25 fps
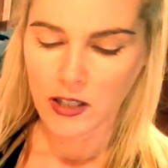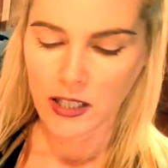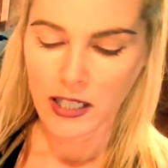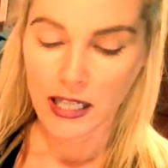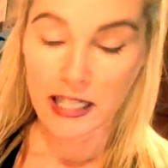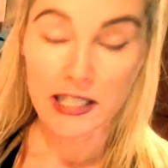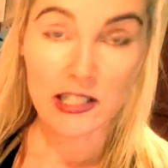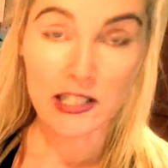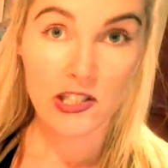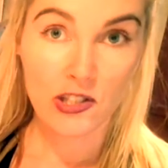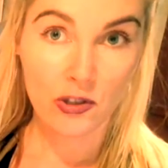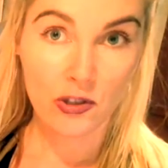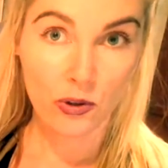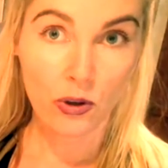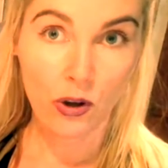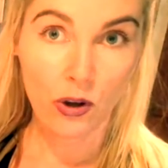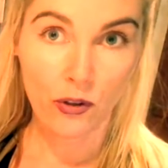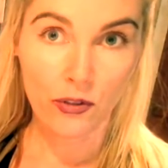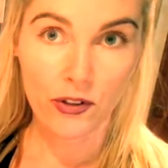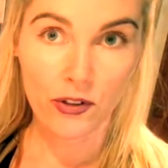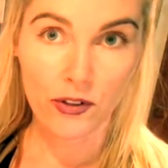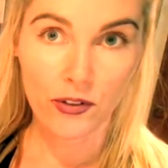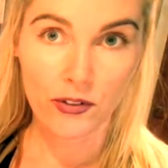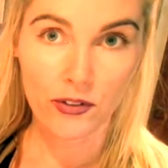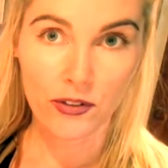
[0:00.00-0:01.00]
It's still got
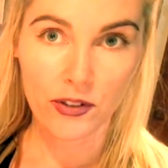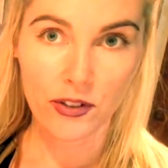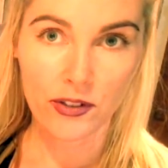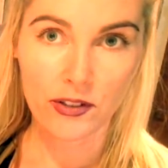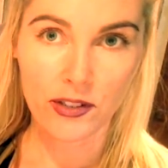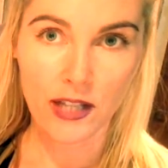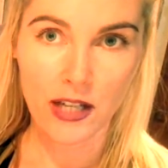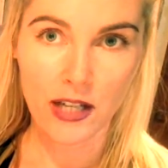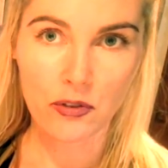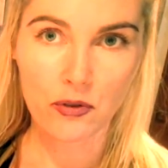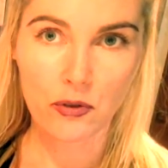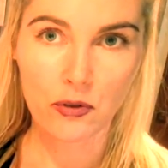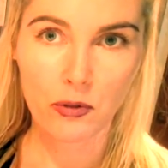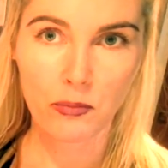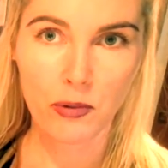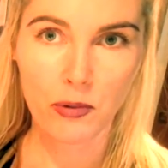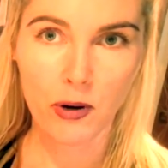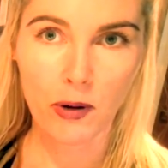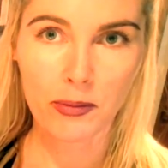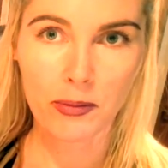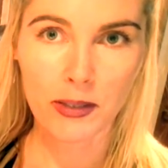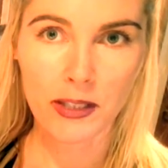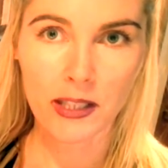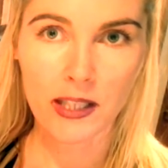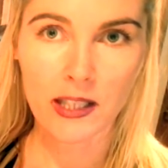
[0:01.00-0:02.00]
the natural
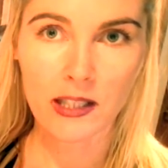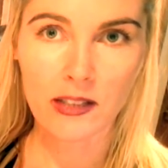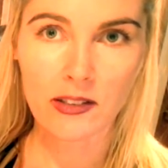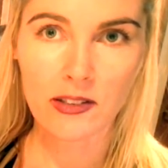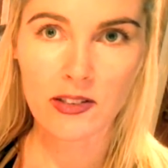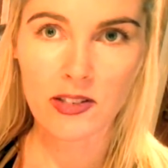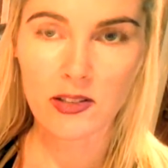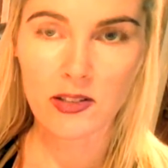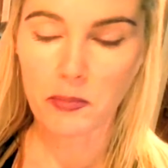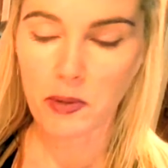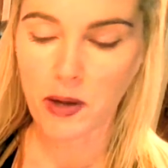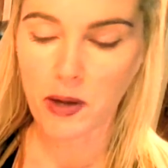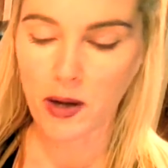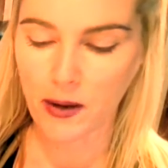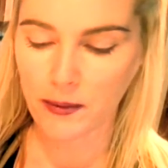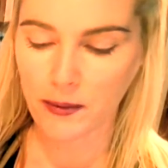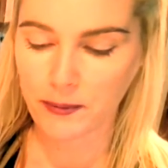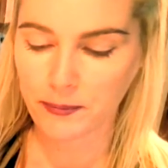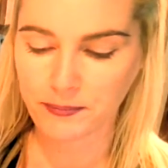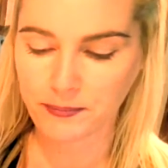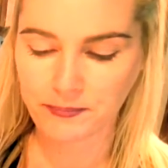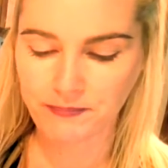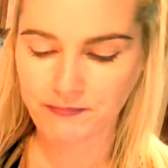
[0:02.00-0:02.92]
properties, but